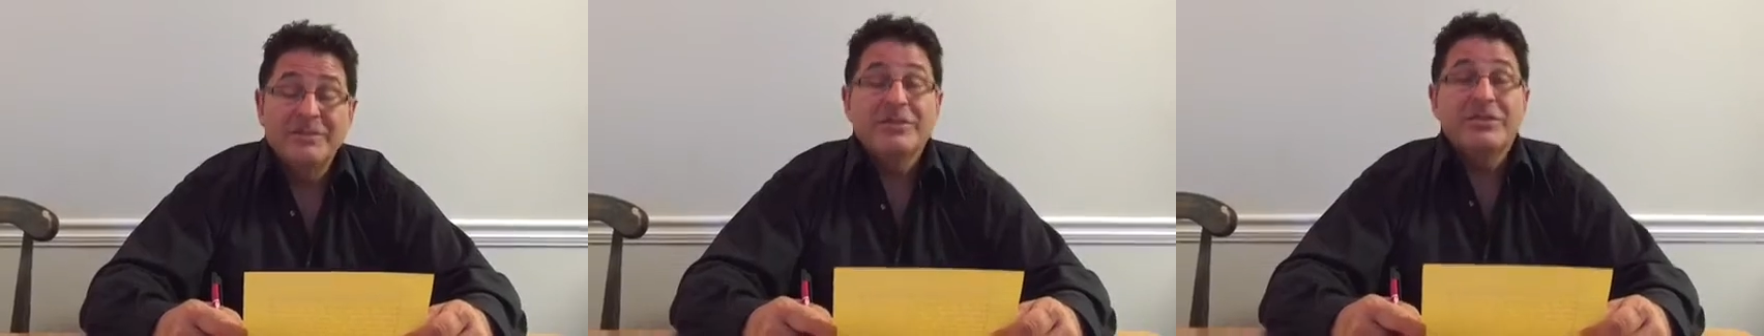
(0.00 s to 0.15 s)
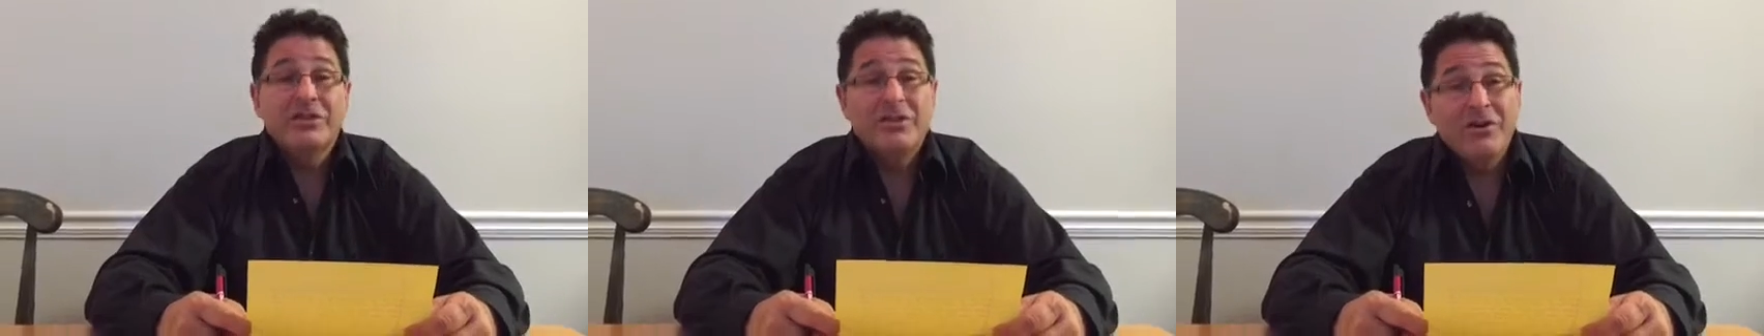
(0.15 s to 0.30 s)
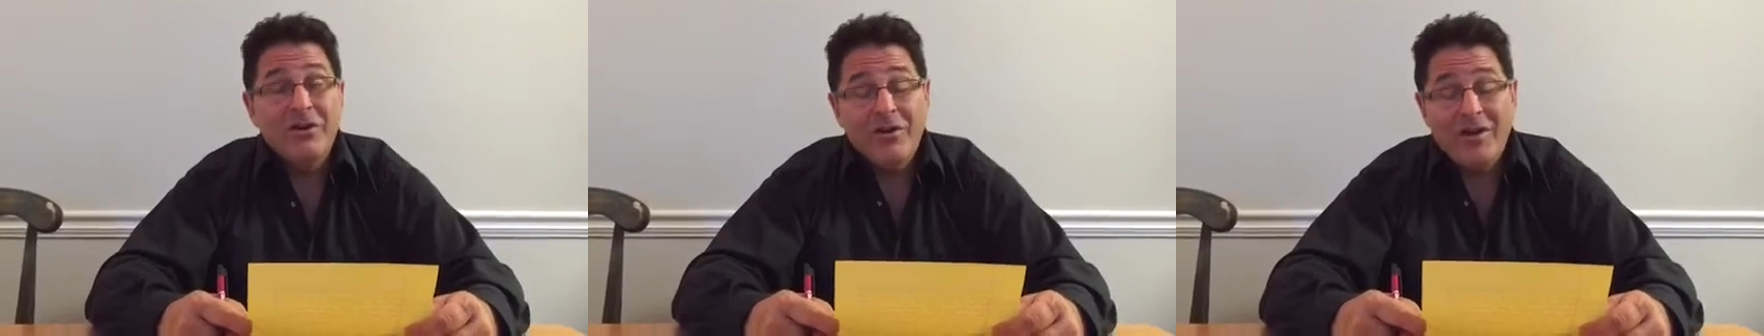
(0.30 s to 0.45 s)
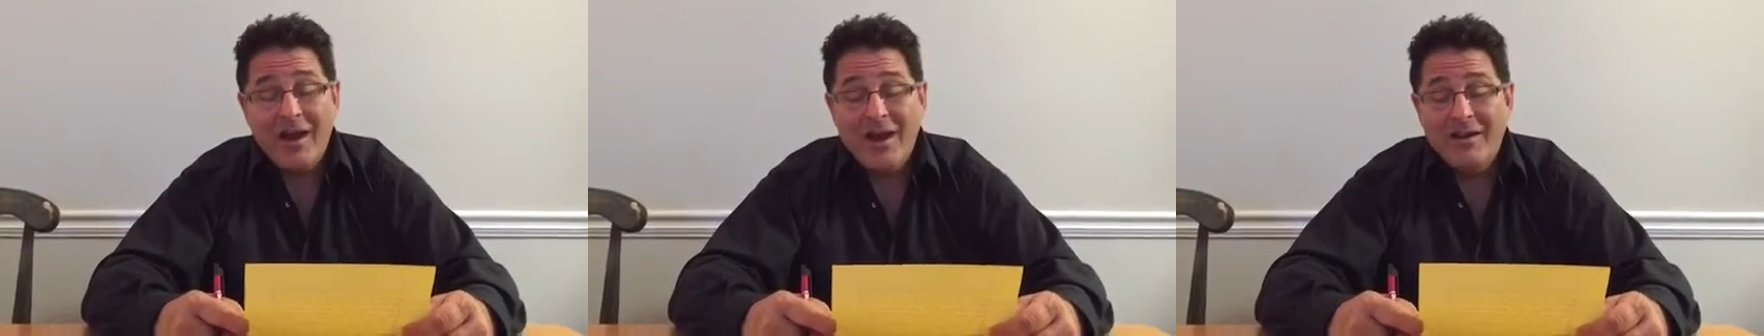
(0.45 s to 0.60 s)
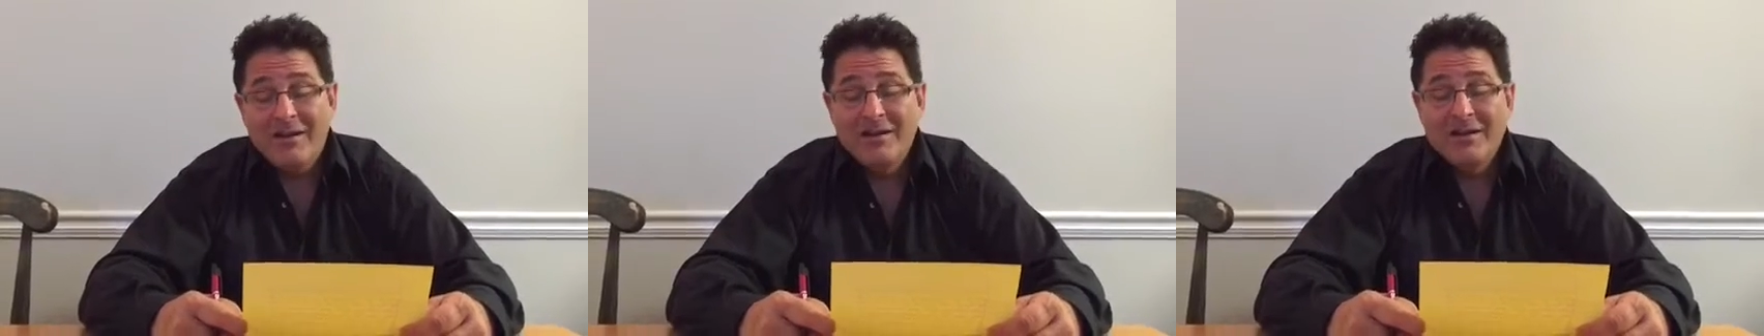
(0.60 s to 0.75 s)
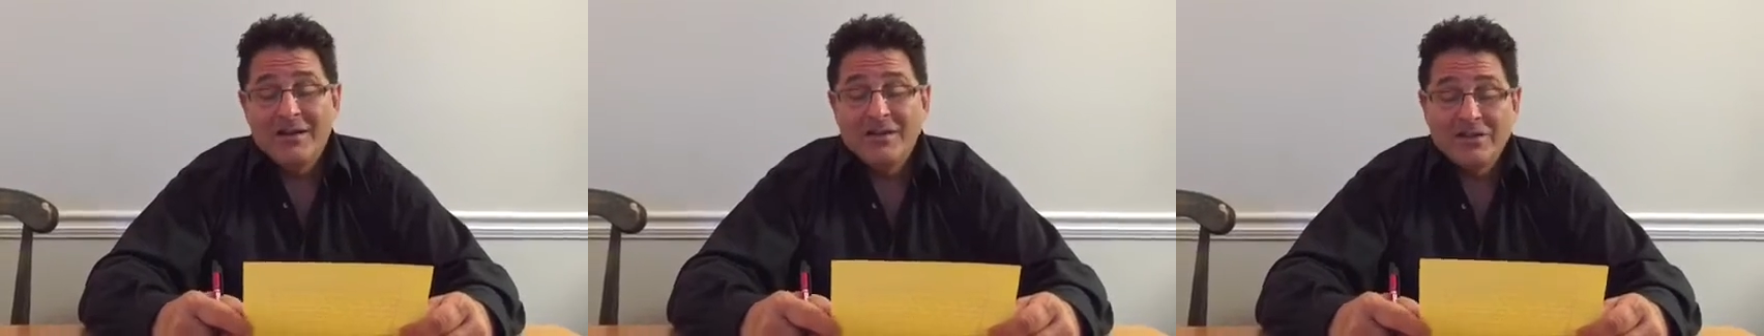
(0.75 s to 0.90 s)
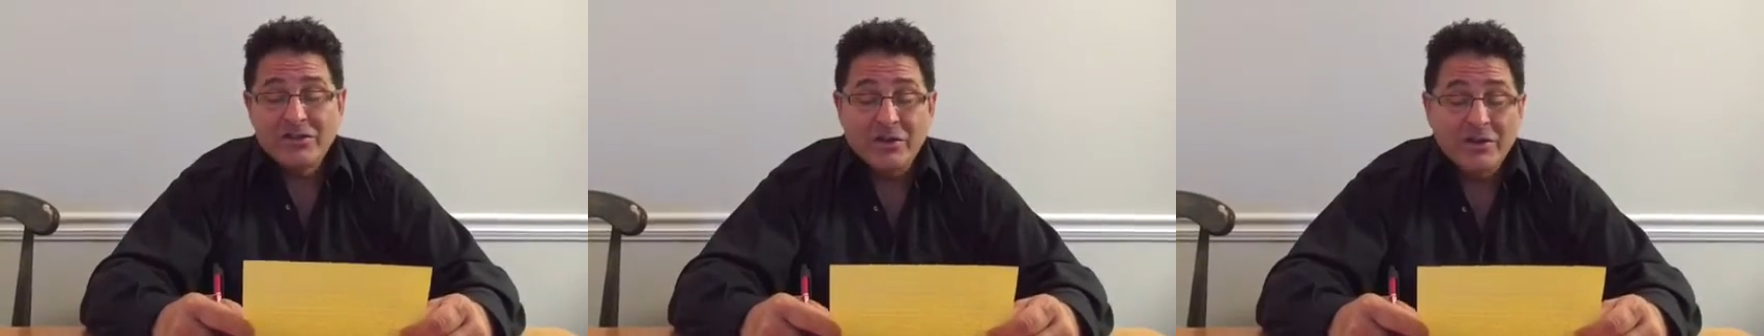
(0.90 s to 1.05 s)
Did you know
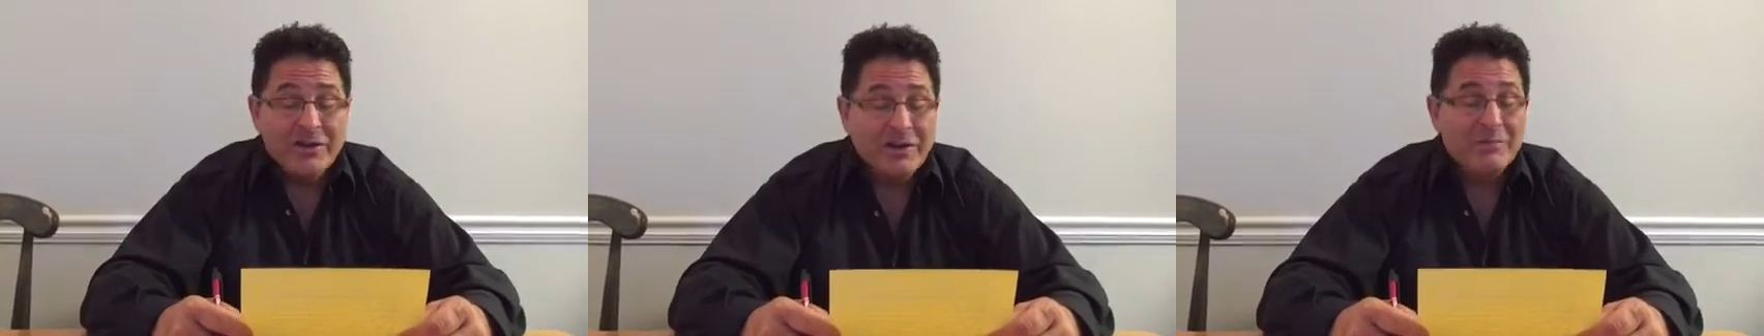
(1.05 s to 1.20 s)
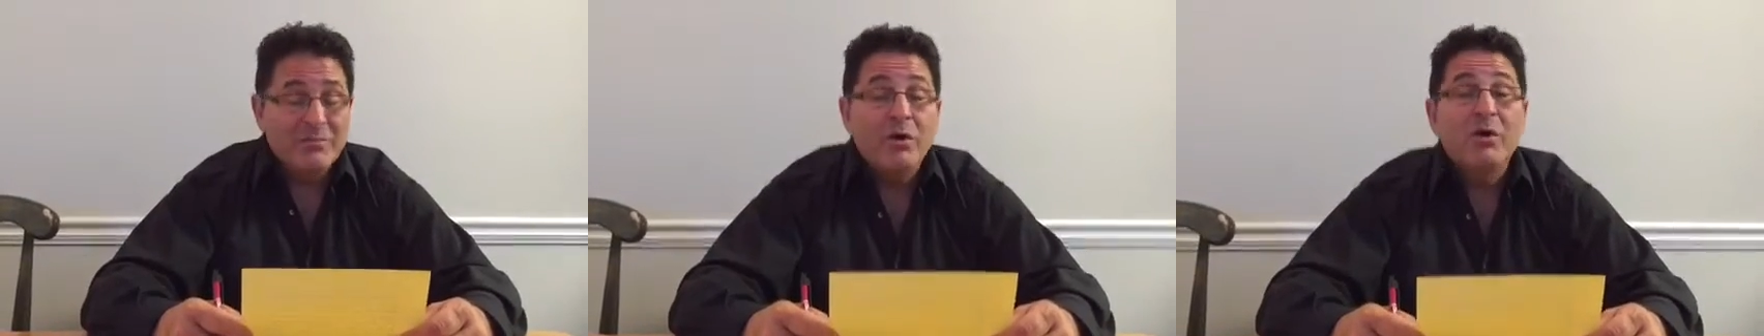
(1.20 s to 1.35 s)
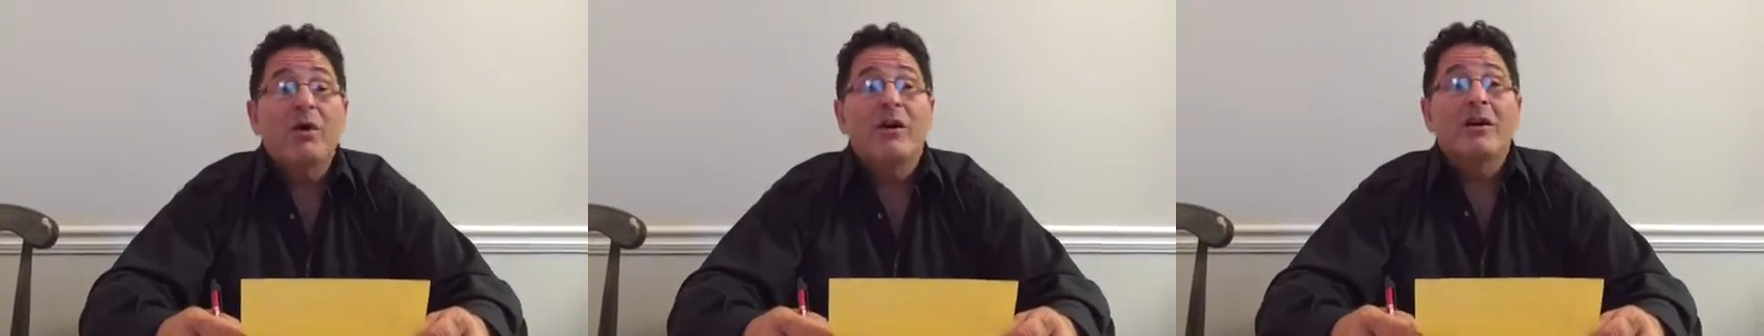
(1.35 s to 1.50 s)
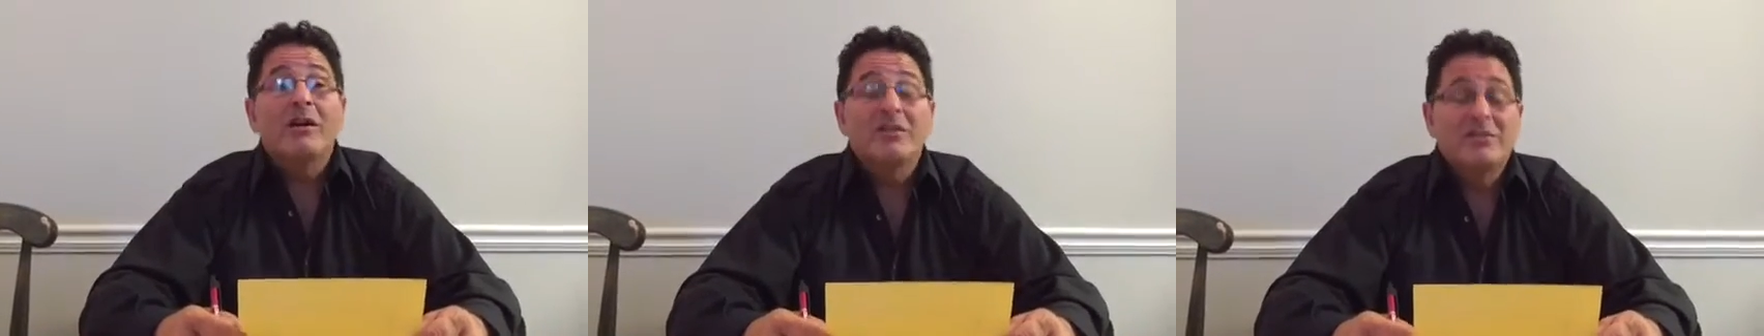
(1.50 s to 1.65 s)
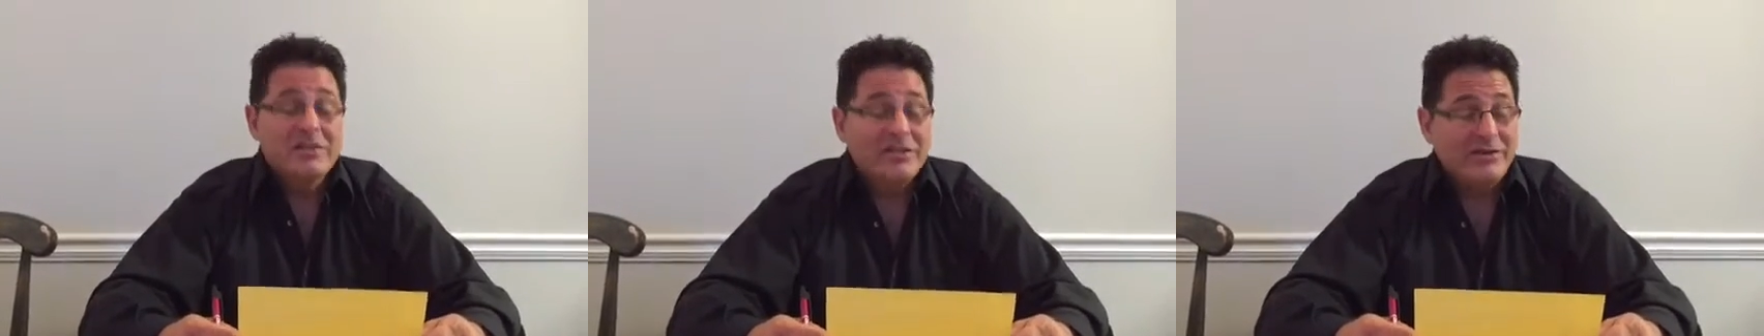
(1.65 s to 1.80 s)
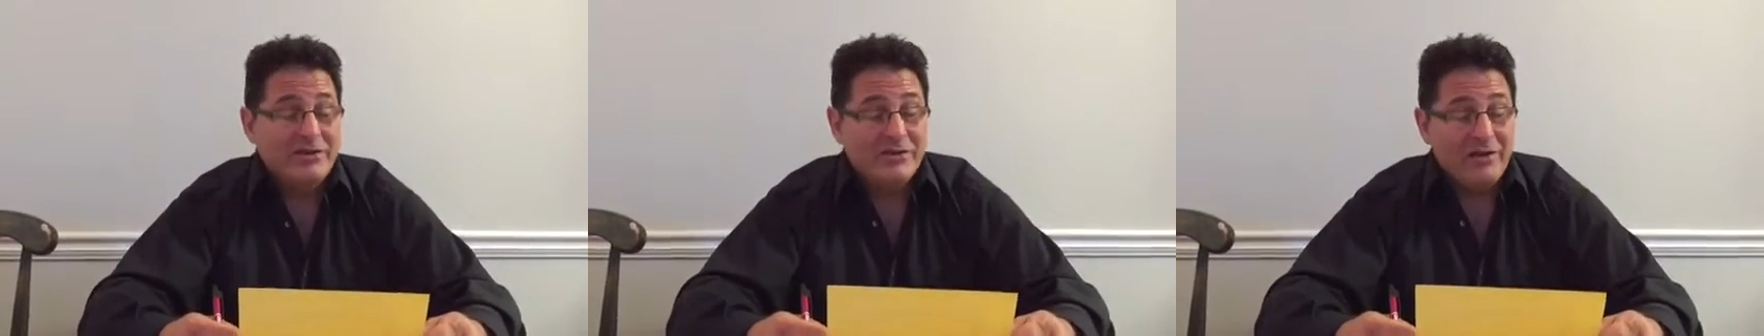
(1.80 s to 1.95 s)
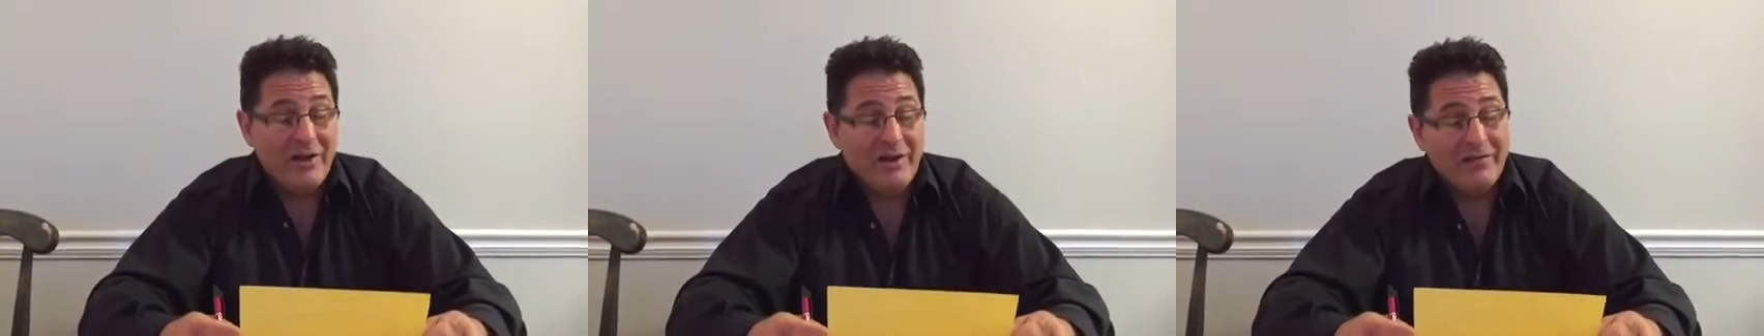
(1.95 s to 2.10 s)
that? So get more hugs
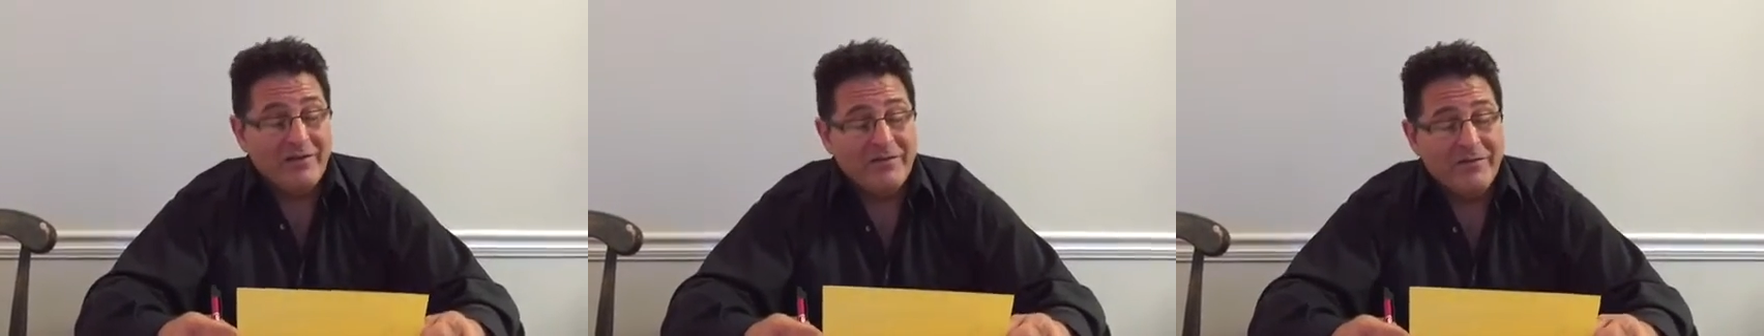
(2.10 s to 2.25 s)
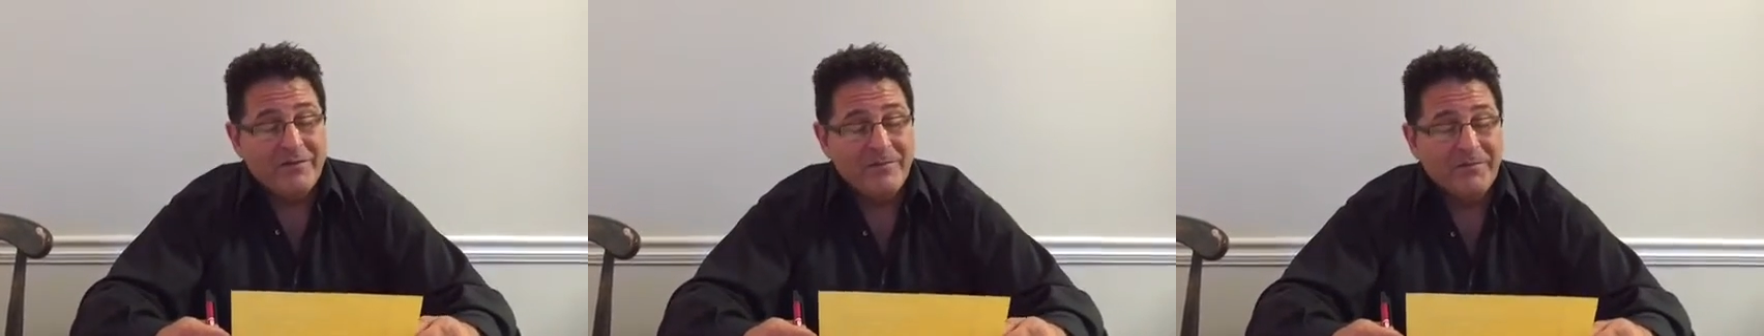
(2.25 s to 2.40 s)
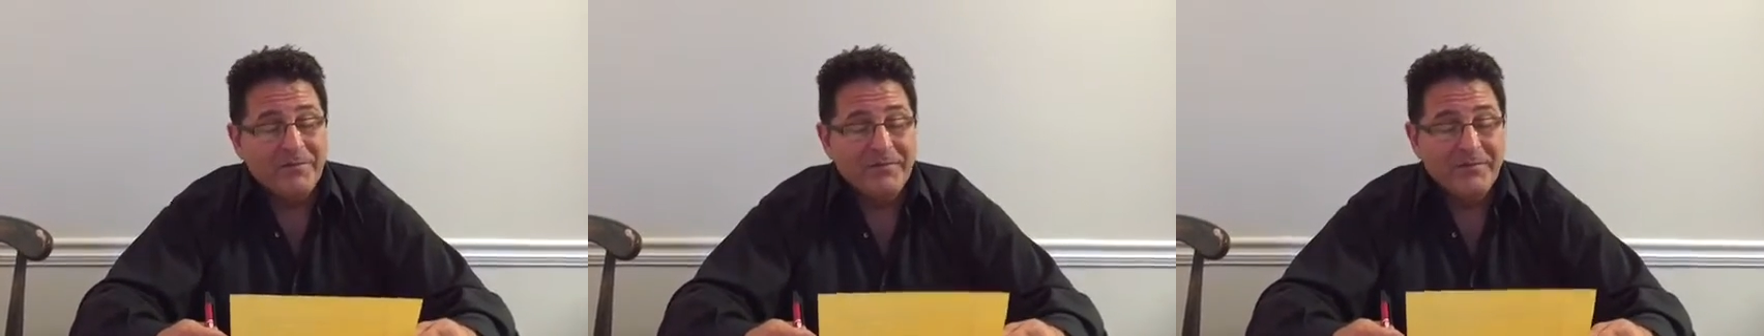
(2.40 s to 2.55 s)
in your life.